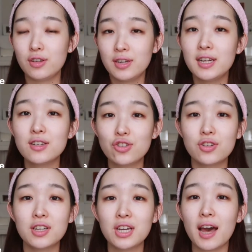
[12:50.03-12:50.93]
You need to
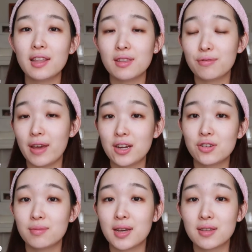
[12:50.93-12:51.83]
stretch out the
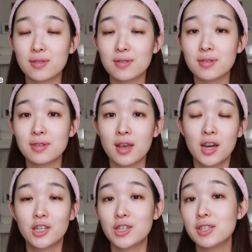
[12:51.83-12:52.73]
facial muscles
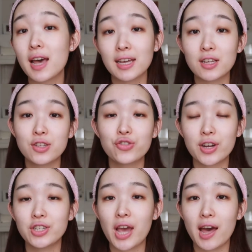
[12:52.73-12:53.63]
just like you
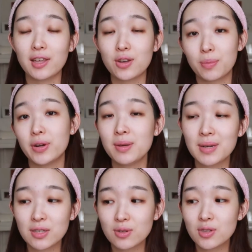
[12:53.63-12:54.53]
stretch out your body
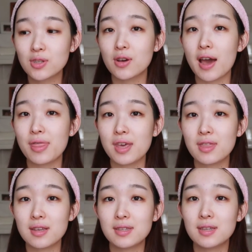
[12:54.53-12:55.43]
muscles. So I
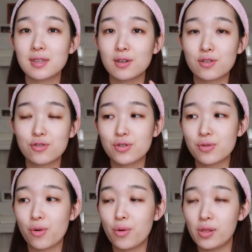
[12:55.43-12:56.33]
think this is a
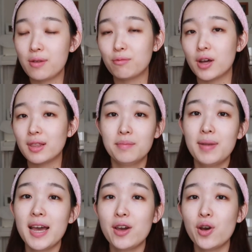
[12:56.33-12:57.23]
good all-in-one.
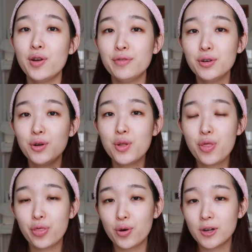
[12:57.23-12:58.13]
My overall
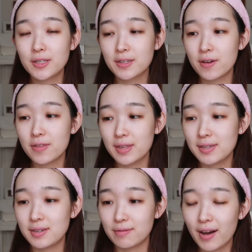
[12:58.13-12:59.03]
thoughts on
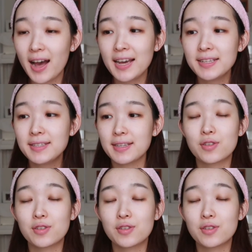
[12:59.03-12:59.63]
this device.